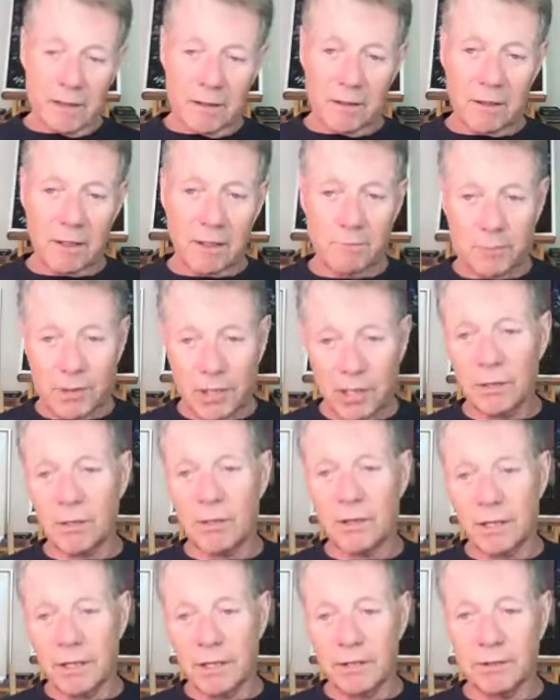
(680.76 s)

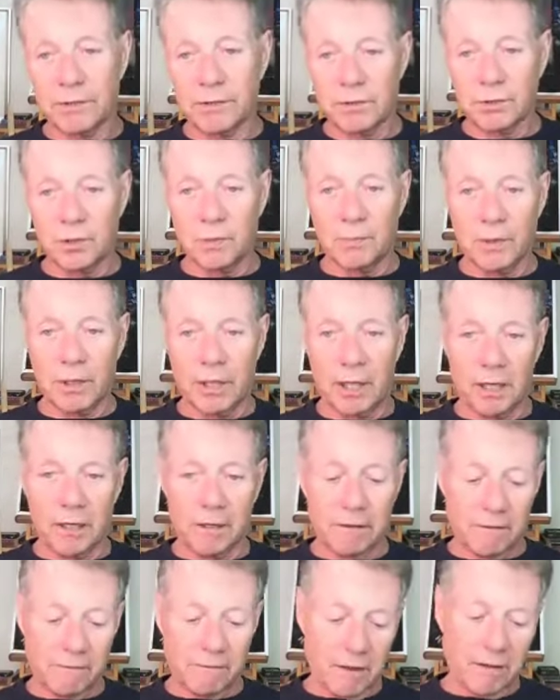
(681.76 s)
appeared in the
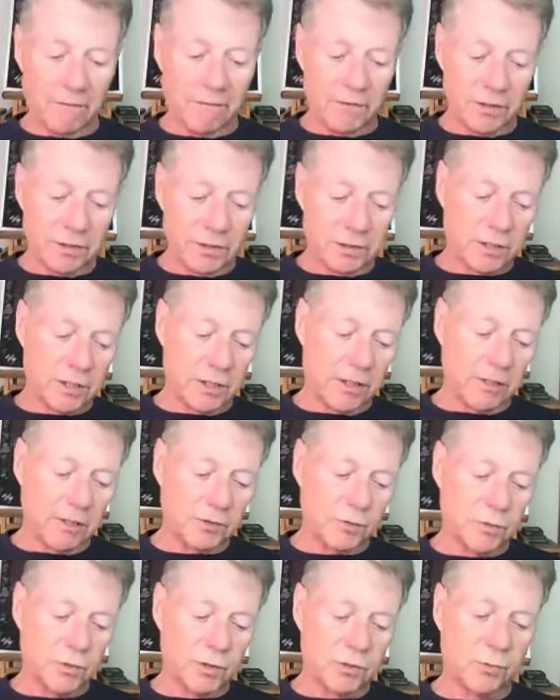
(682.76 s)
supernatant of these
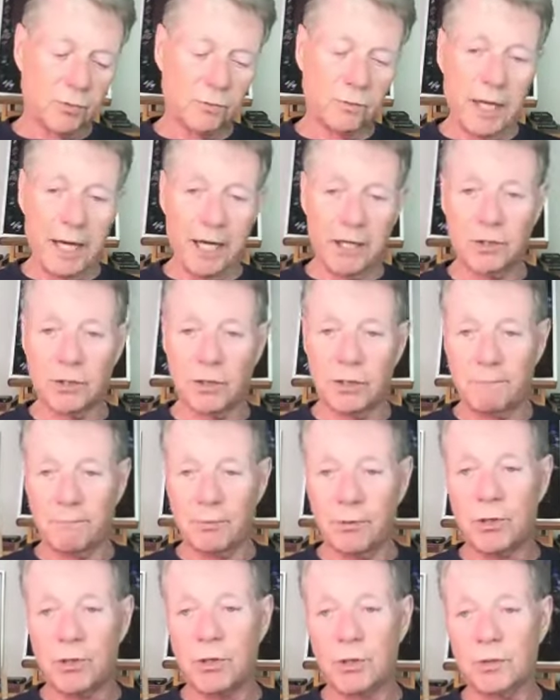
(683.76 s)
cells was actually
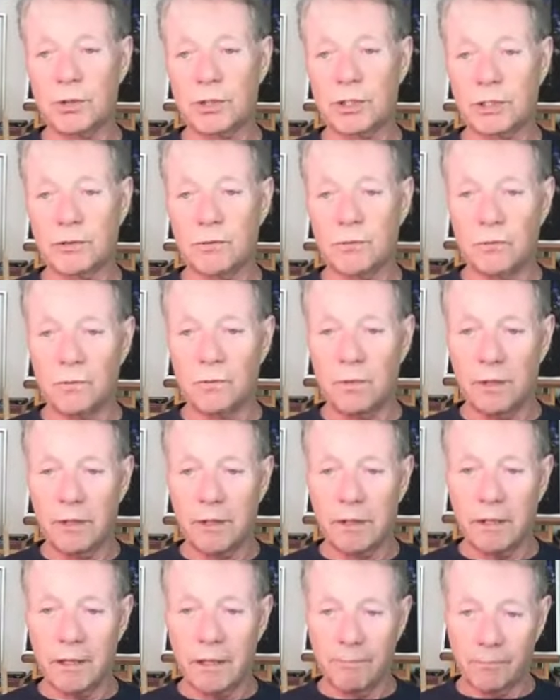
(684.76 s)
produced
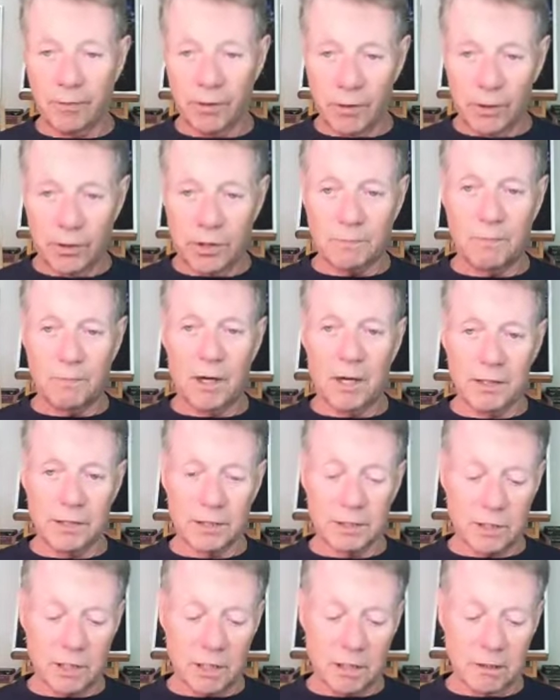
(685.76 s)
by the
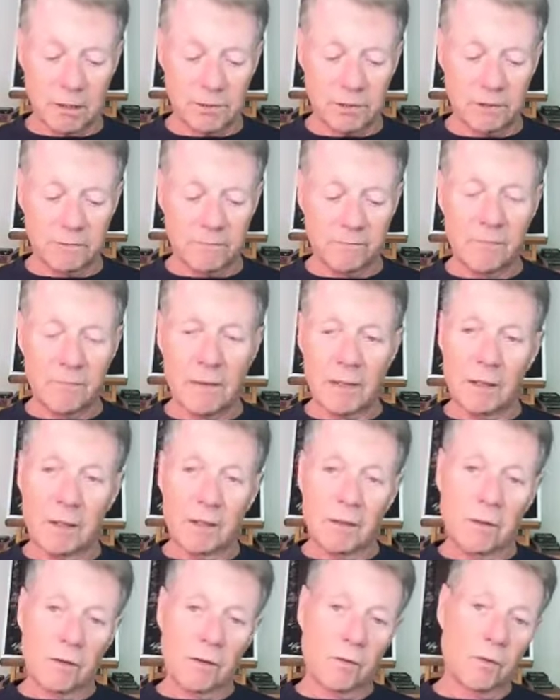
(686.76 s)
cells,
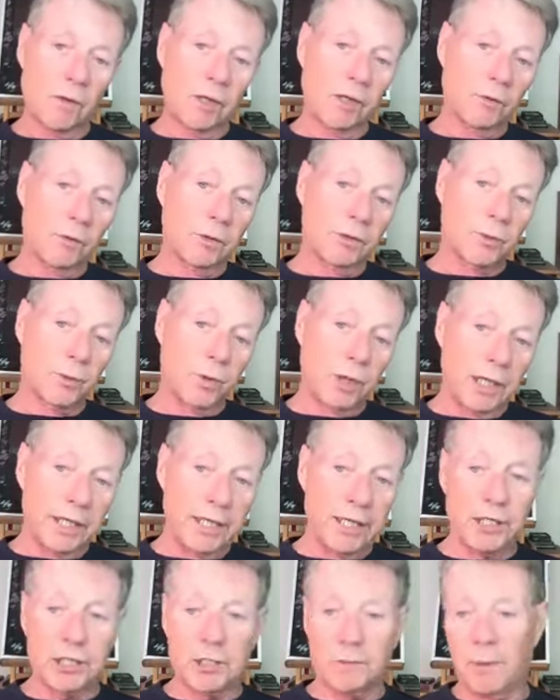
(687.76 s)
or whether it was
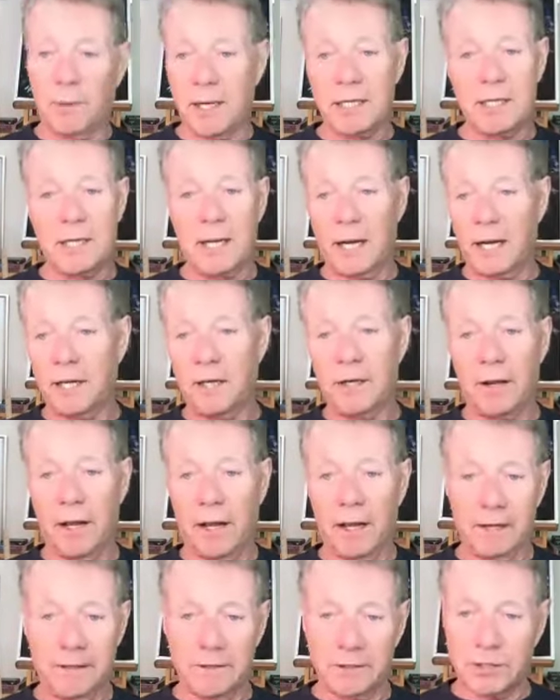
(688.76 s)
released by dead and
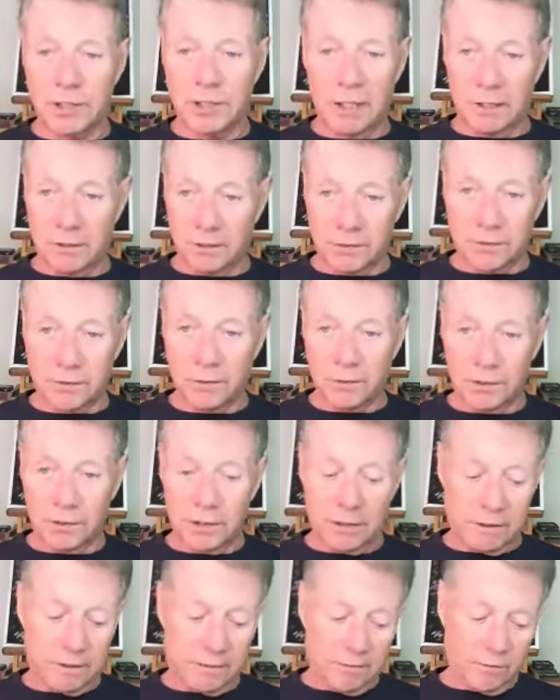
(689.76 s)
dying cells
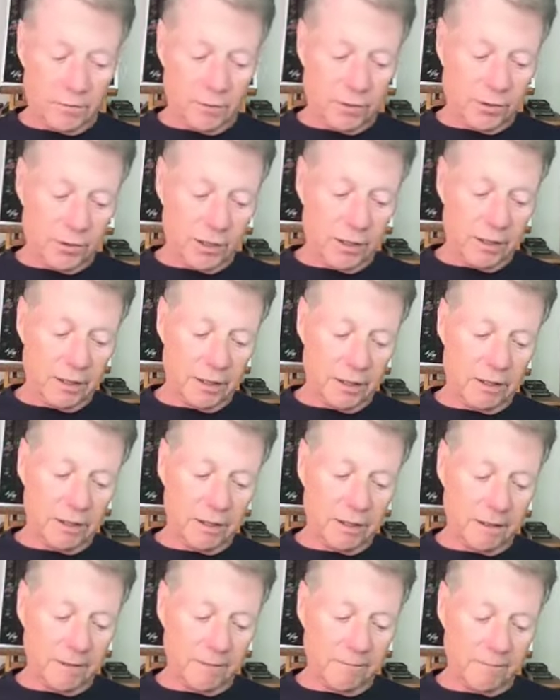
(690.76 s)
within
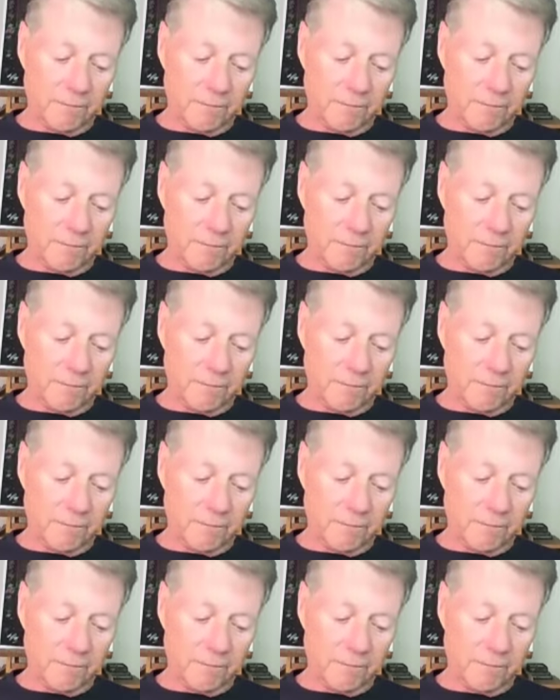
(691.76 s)
the